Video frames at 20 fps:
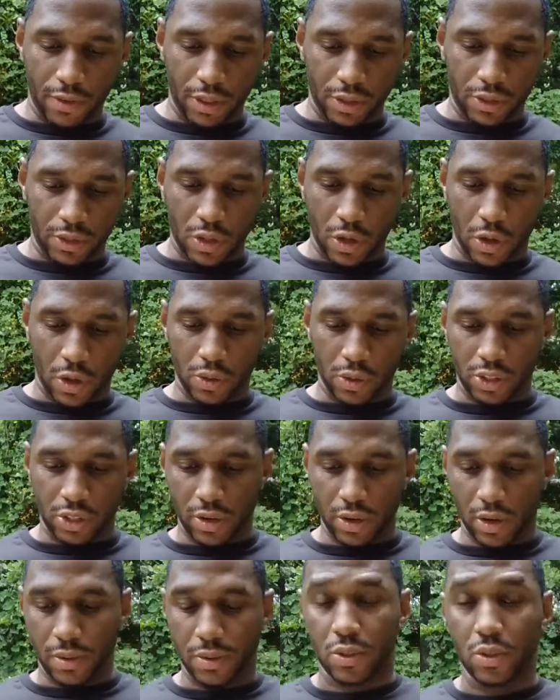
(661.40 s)
and the stones
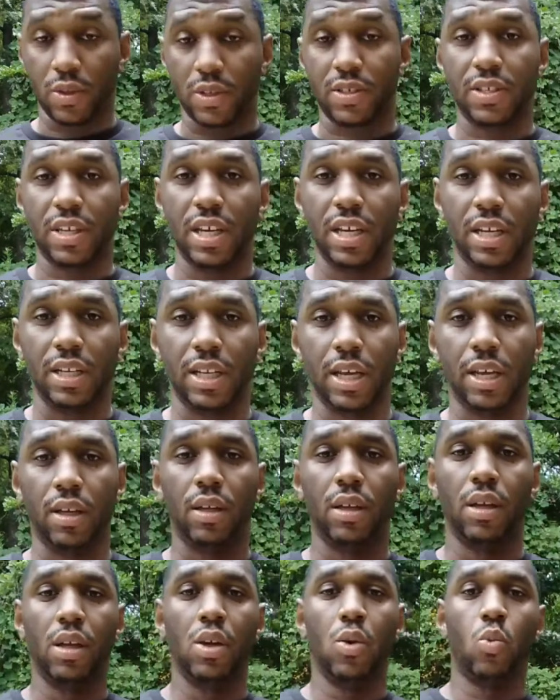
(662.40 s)
thereof. So it's saying that
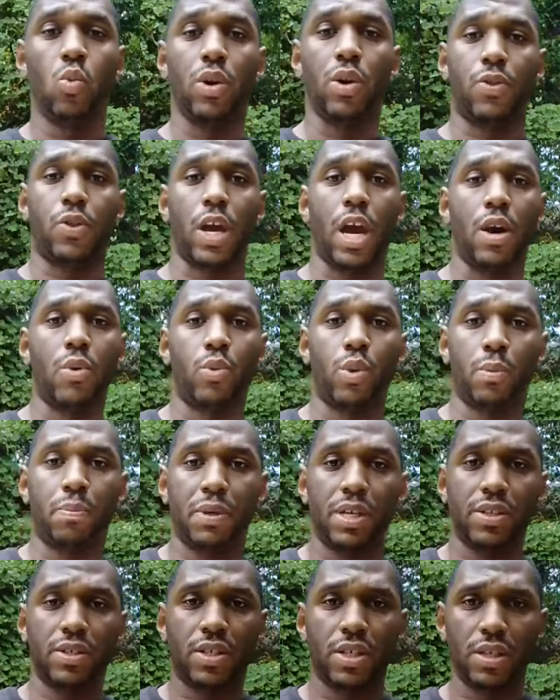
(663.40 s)
without
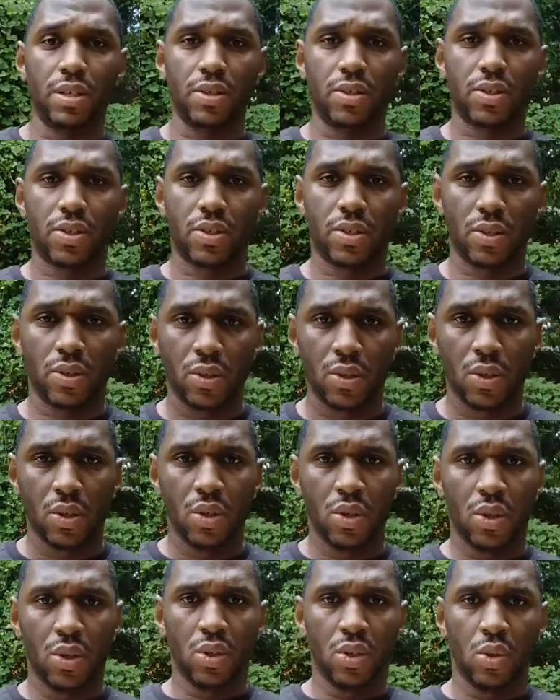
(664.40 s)
repentance,
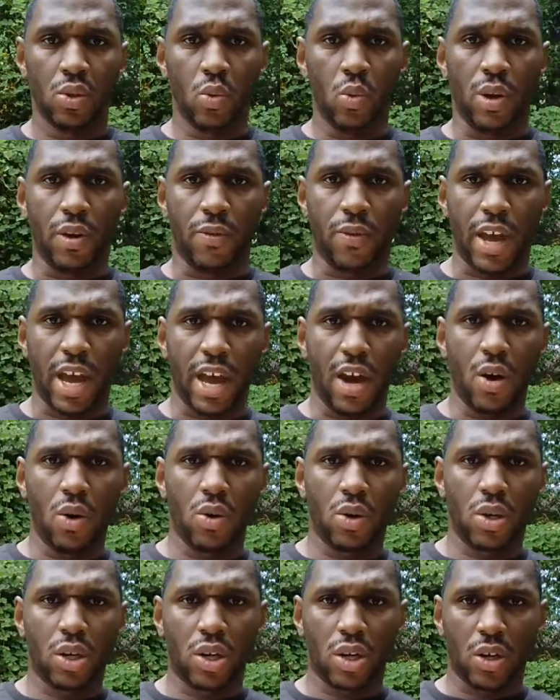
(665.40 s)

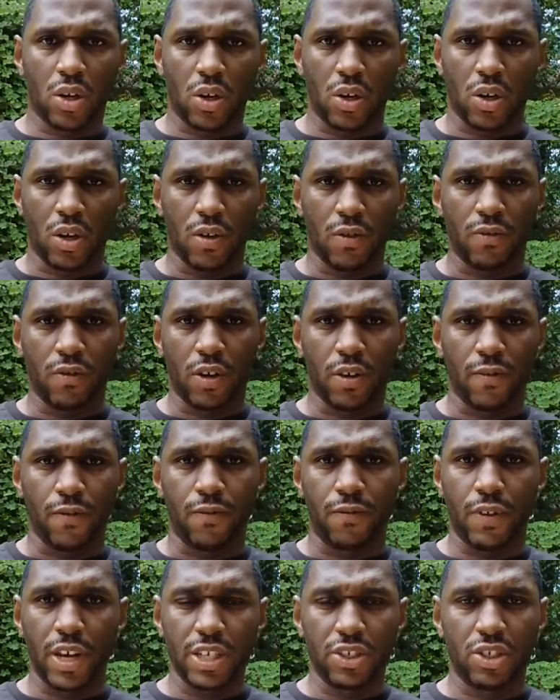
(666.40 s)
without
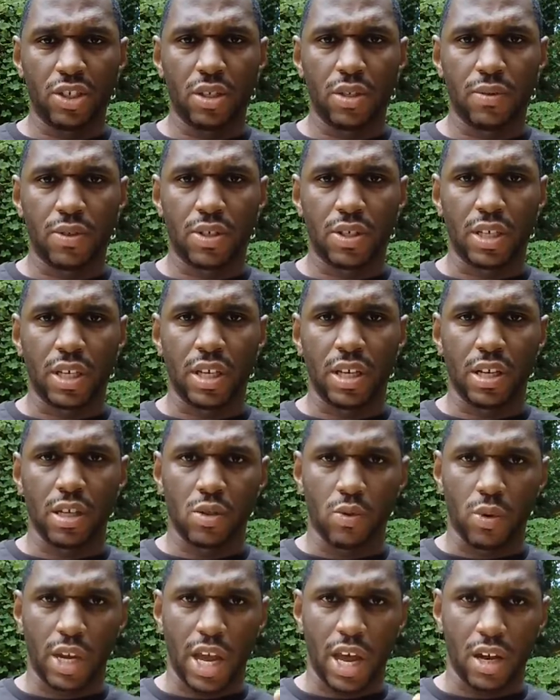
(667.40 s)
confession of
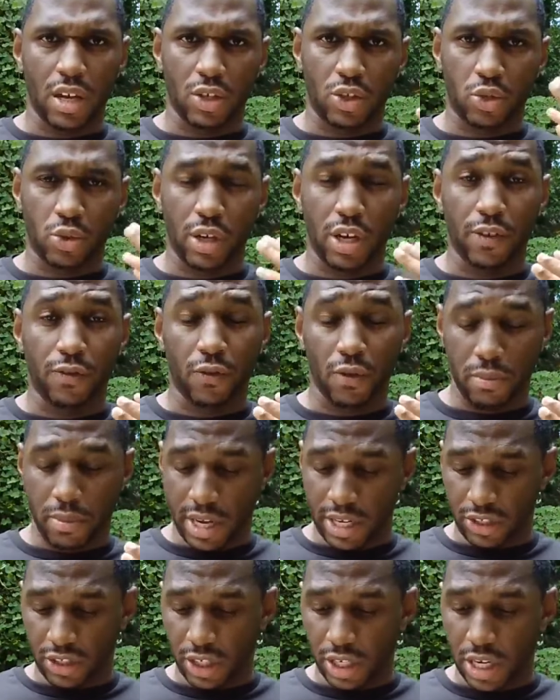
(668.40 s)
sins, without a
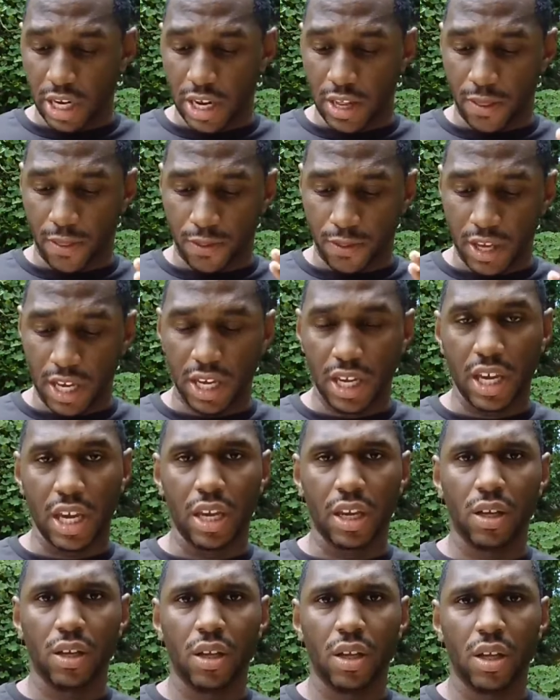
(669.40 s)
transformation in the
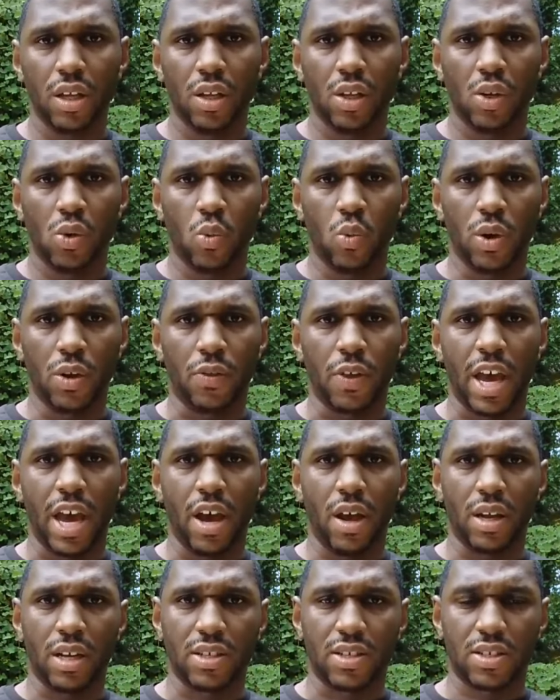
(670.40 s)
thinking,
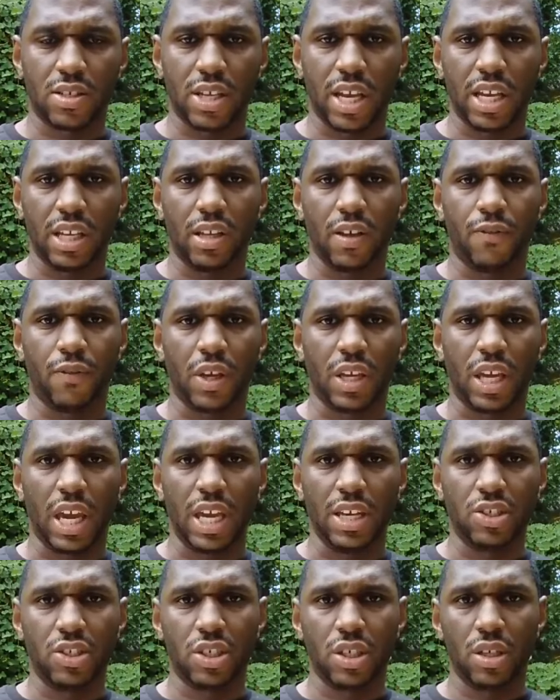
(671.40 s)
without a
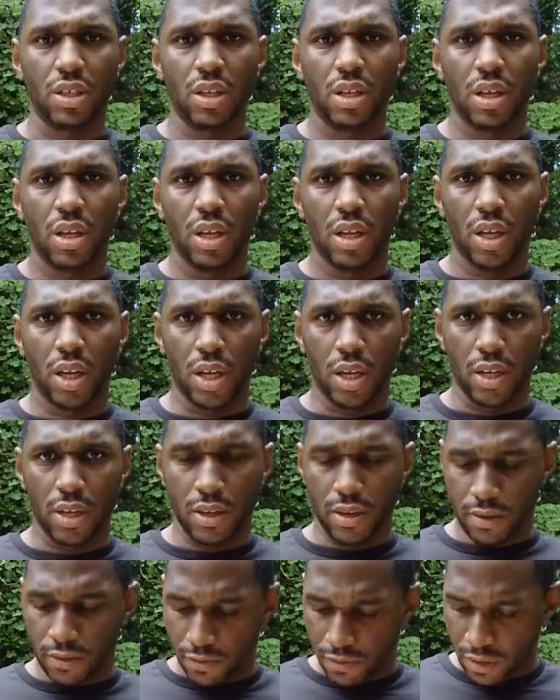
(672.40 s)
sanctification
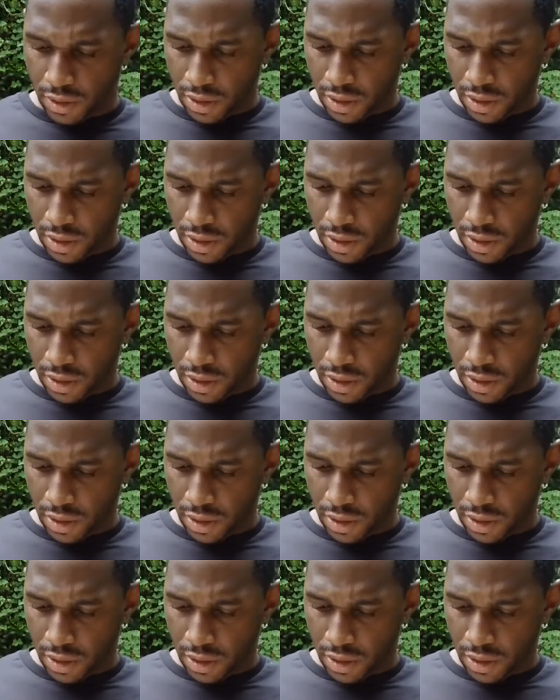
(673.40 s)
of